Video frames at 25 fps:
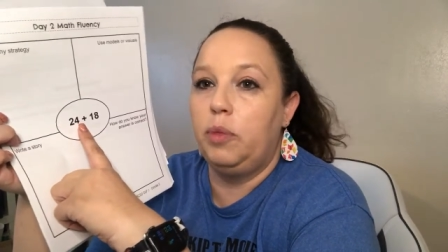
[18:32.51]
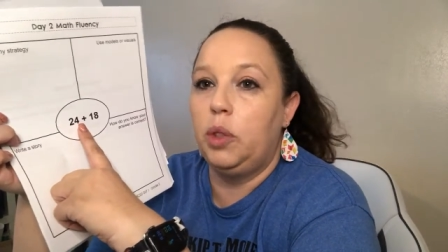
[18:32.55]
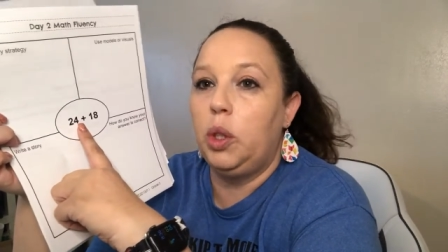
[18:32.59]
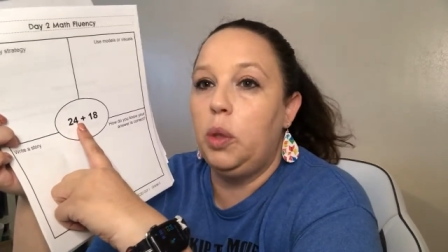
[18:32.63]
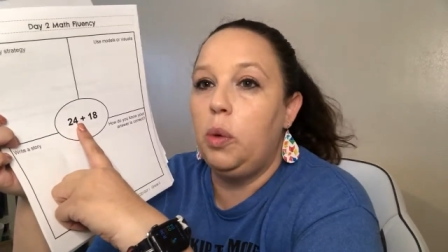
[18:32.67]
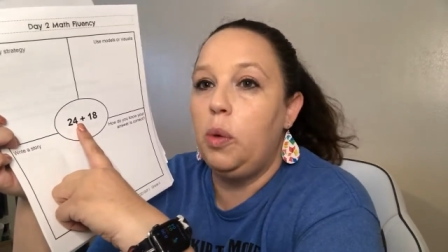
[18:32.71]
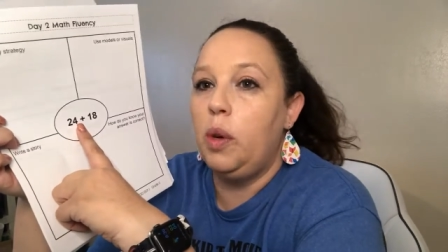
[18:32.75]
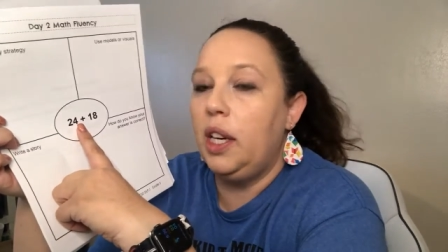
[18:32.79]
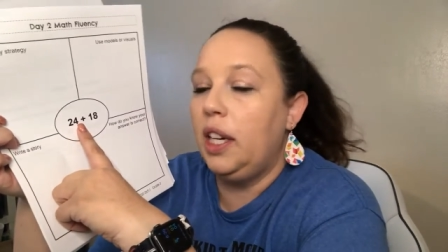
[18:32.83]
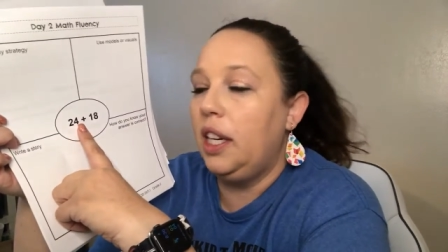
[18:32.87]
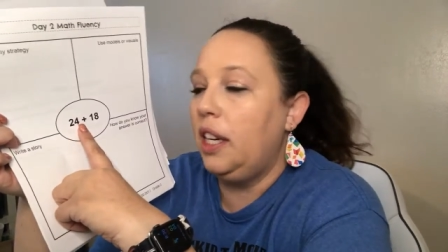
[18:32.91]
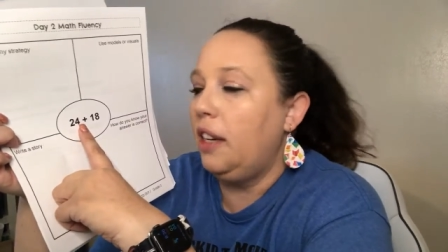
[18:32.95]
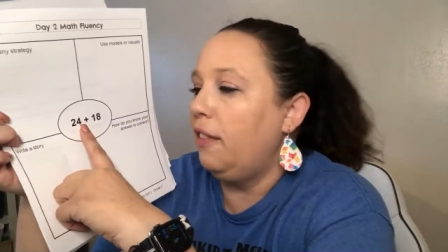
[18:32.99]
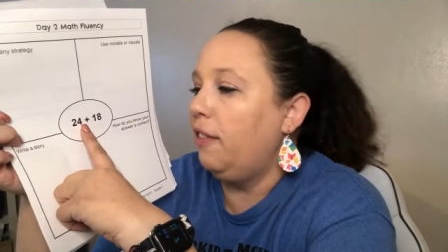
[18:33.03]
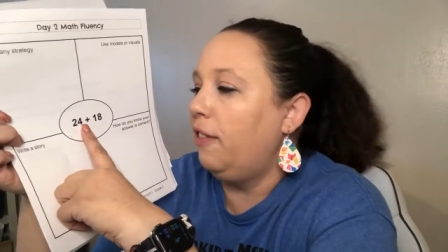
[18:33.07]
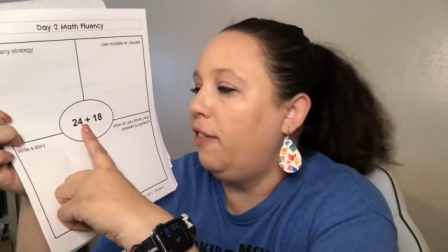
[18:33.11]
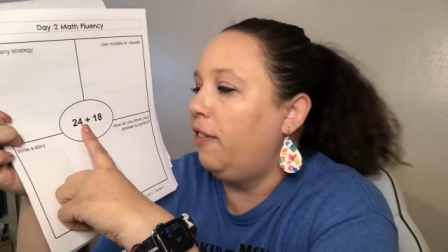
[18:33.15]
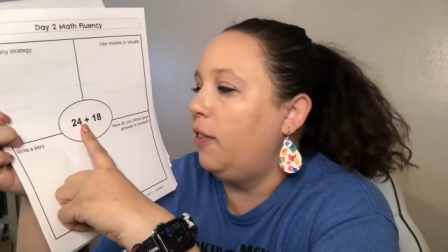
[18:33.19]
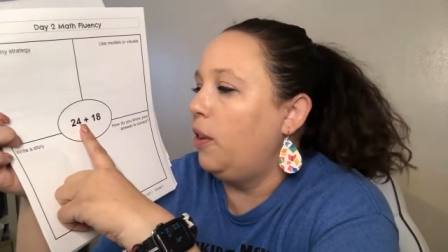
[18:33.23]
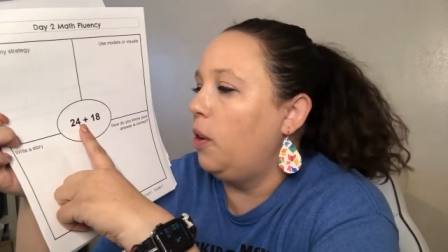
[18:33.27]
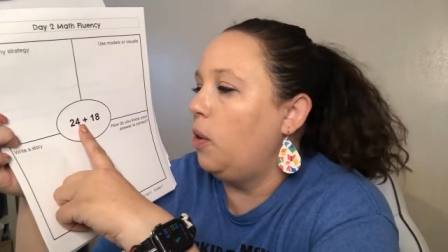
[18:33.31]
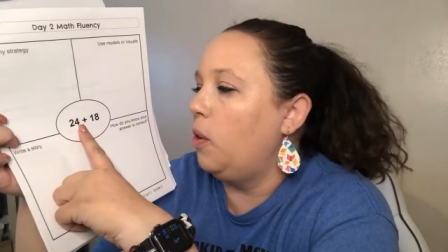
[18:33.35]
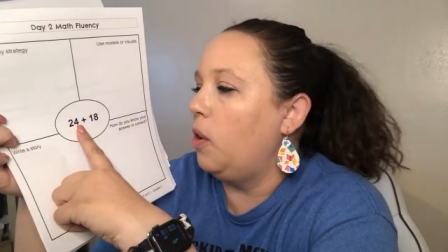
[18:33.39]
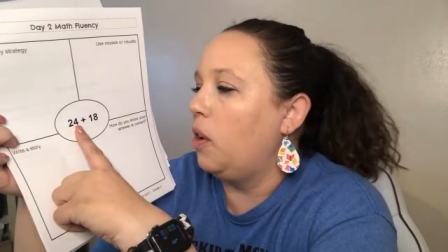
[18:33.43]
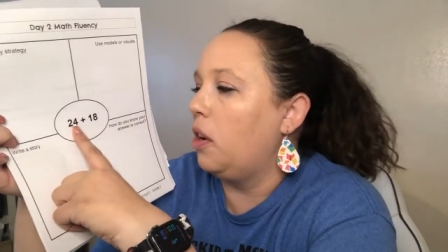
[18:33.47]

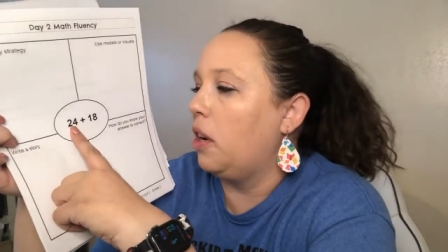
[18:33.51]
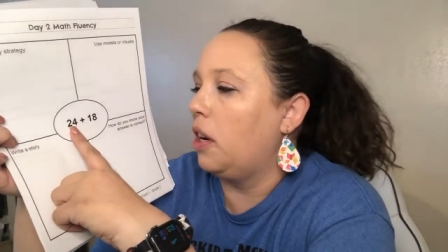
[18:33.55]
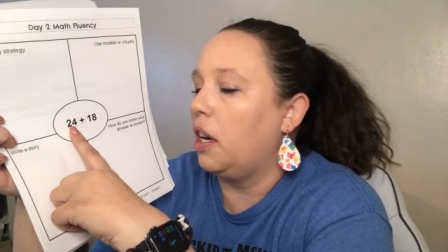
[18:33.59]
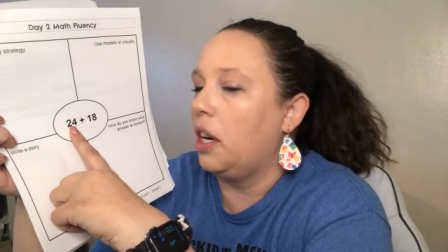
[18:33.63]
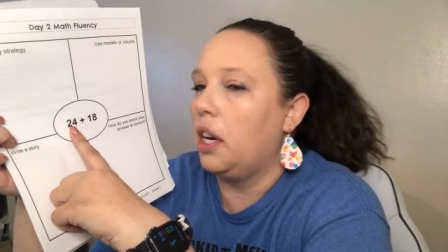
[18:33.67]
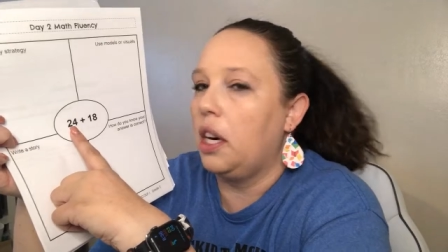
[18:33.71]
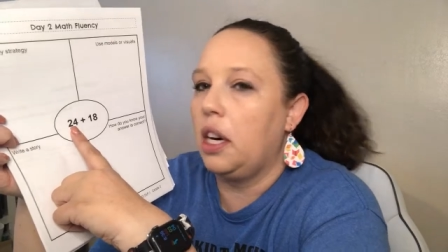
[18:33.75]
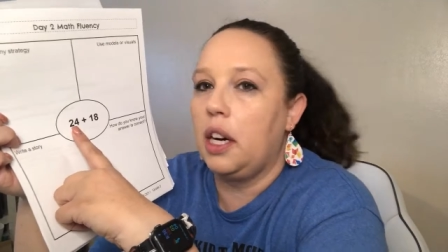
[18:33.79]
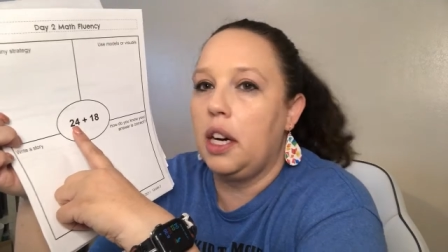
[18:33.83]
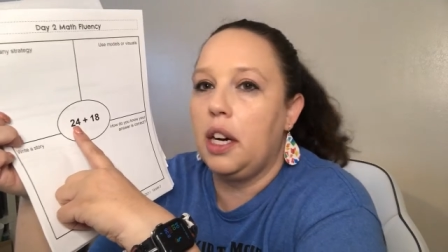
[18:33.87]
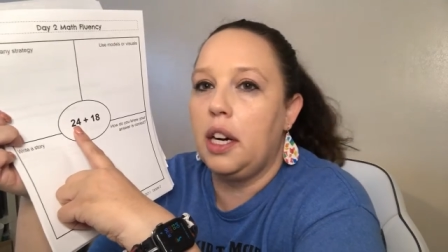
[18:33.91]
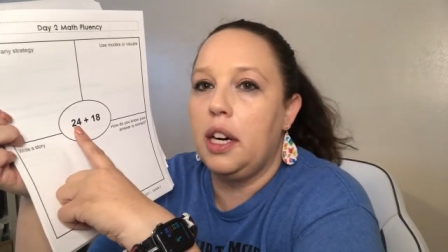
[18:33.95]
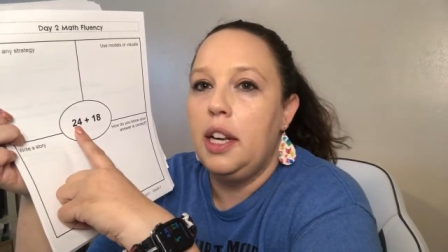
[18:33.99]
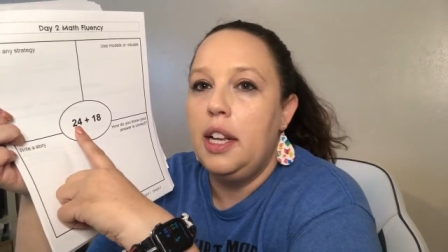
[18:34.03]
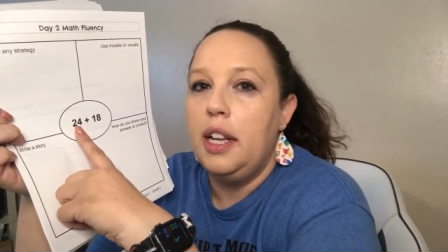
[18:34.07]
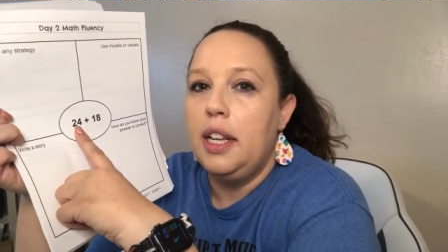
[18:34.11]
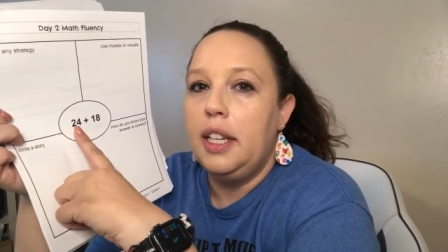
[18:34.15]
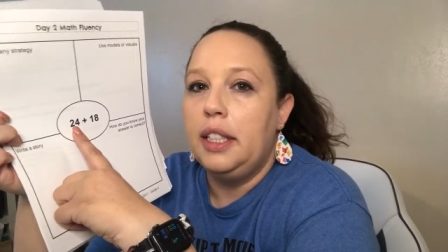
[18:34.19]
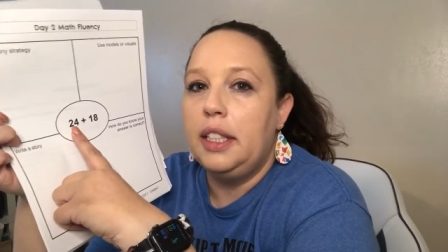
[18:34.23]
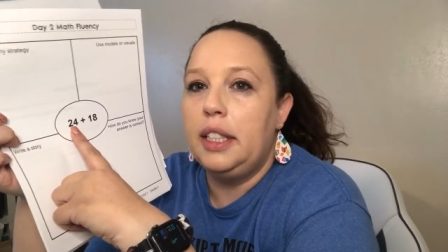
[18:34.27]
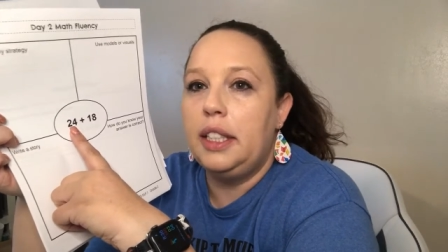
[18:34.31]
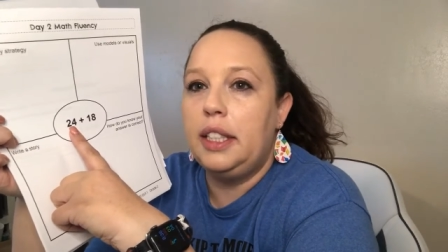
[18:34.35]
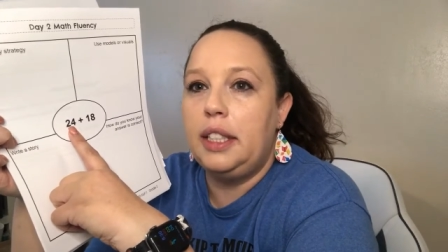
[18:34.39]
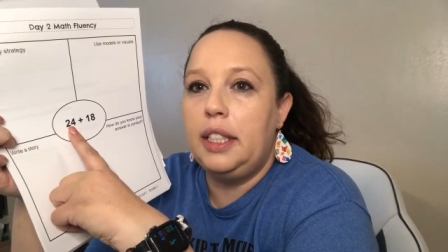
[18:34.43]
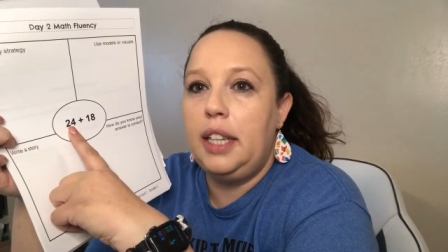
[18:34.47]
24
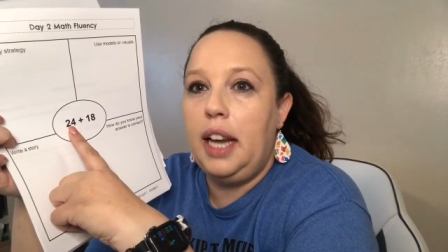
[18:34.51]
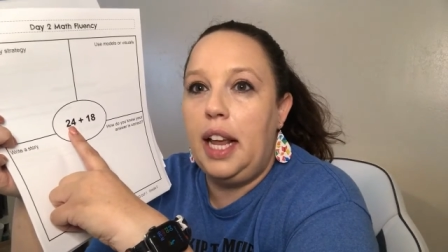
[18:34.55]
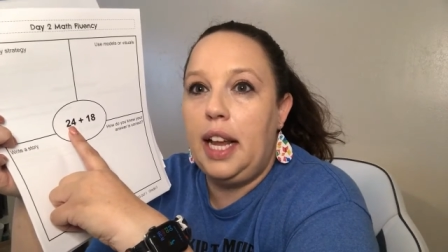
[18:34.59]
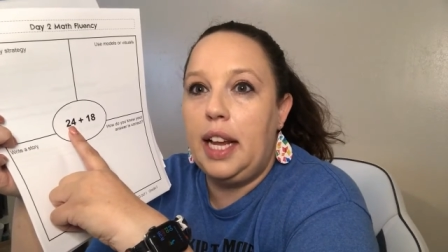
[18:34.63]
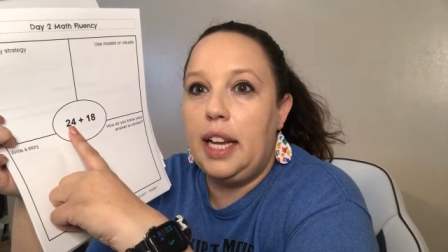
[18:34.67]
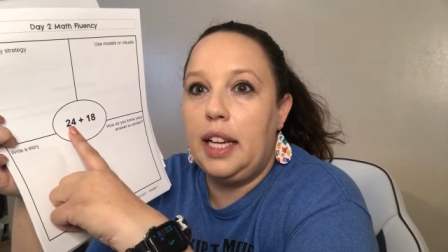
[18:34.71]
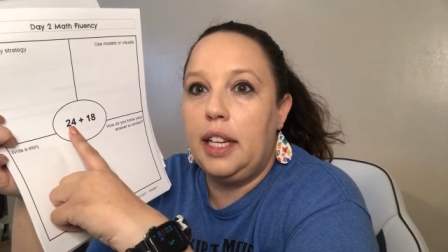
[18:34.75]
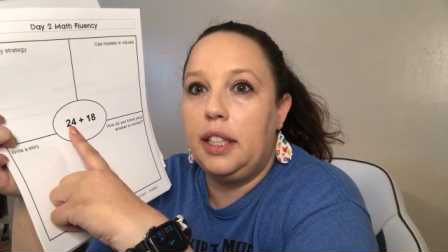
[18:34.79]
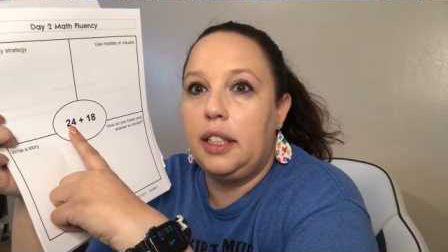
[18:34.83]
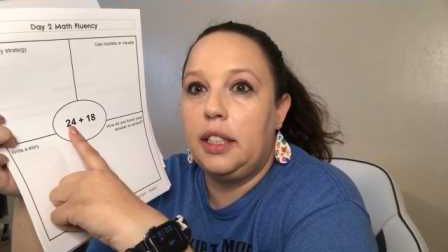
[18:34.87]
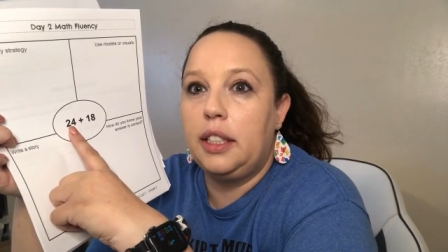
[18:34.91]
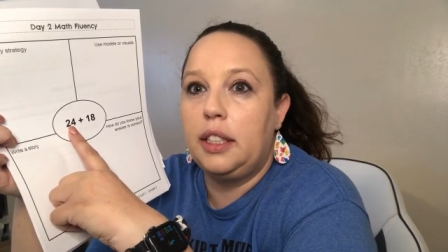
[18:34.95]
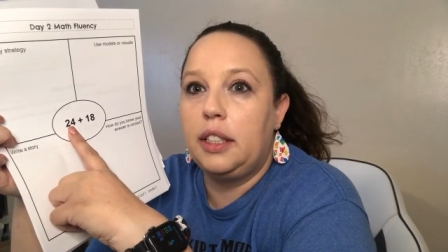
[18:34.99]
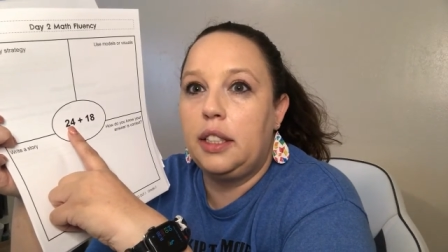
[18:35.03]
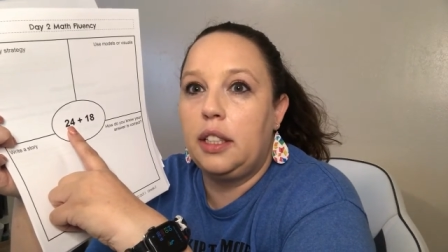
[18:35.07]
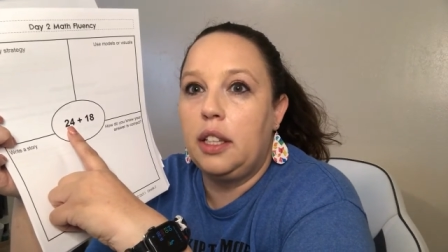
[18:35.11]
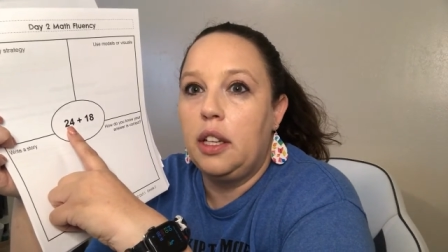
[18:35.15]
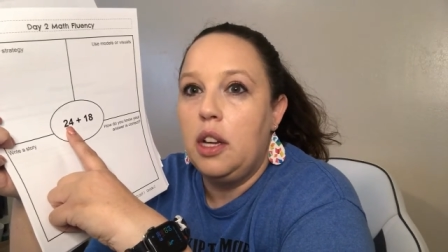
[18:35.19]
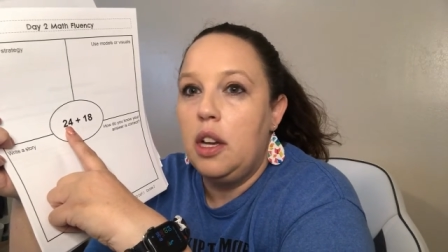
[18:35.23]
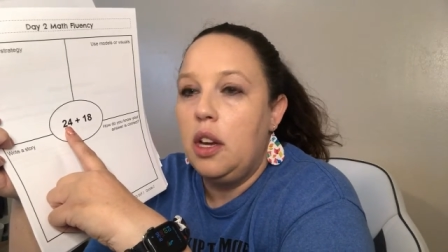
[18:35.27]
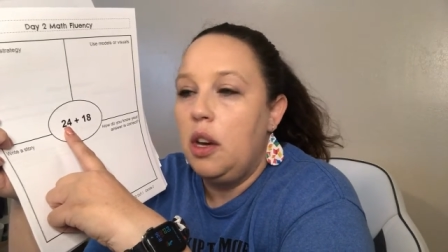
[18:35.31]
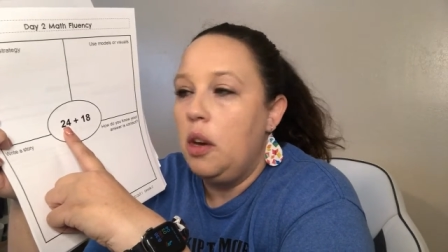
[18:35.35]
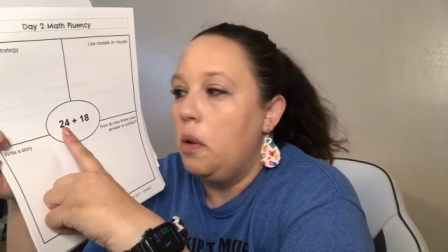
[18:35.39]
snakes